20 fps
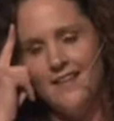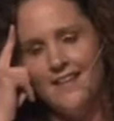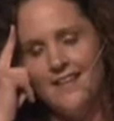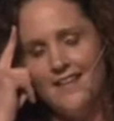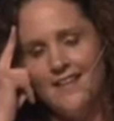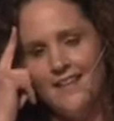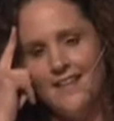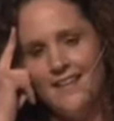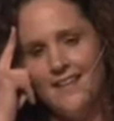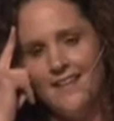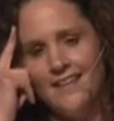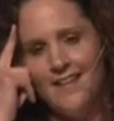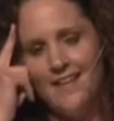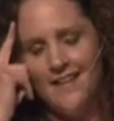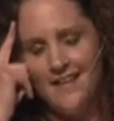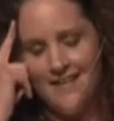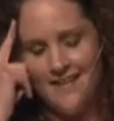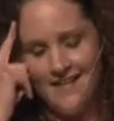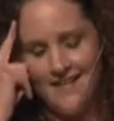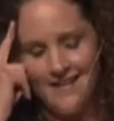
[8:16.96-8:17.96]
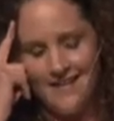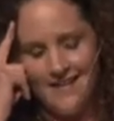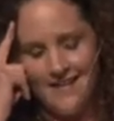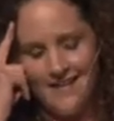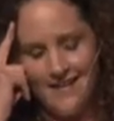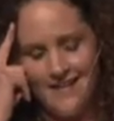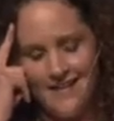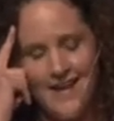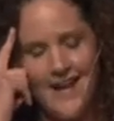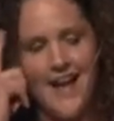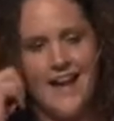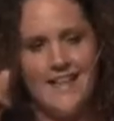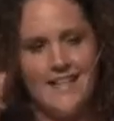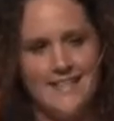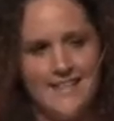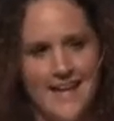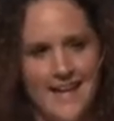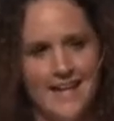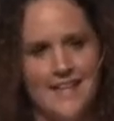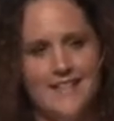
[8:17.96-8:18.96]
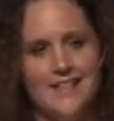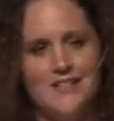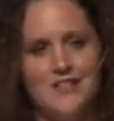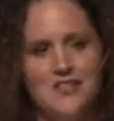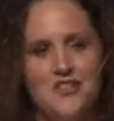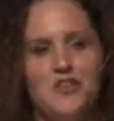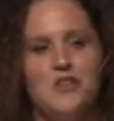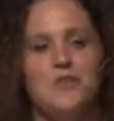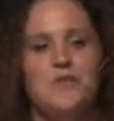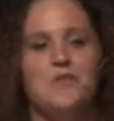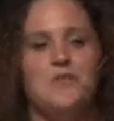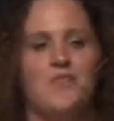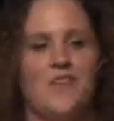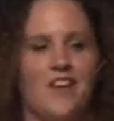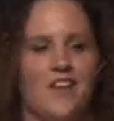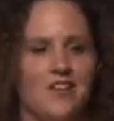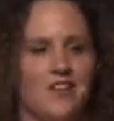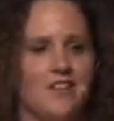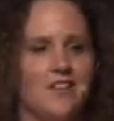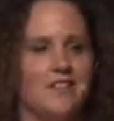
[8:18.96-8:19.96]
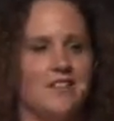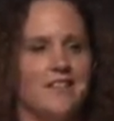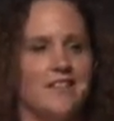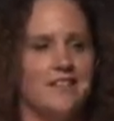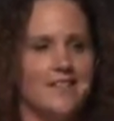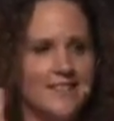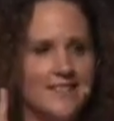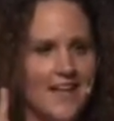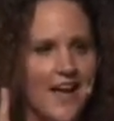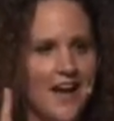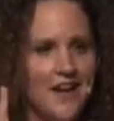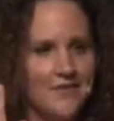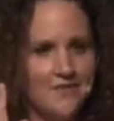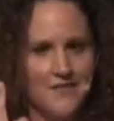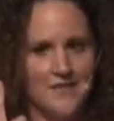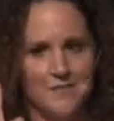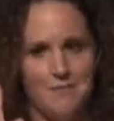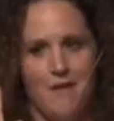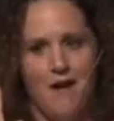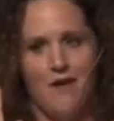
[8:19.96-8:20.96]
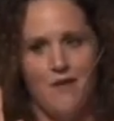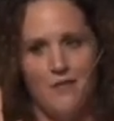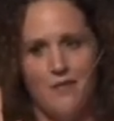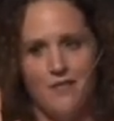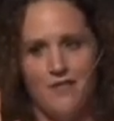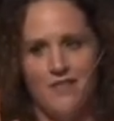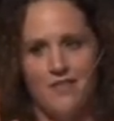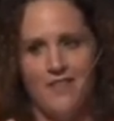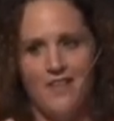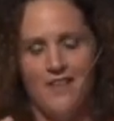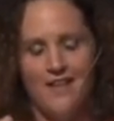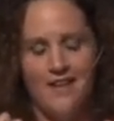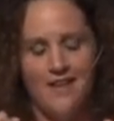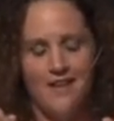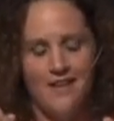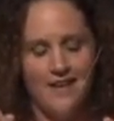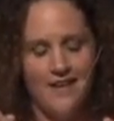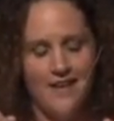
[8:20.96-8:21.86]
thinking. And he takes his two fingers to the side of his mouth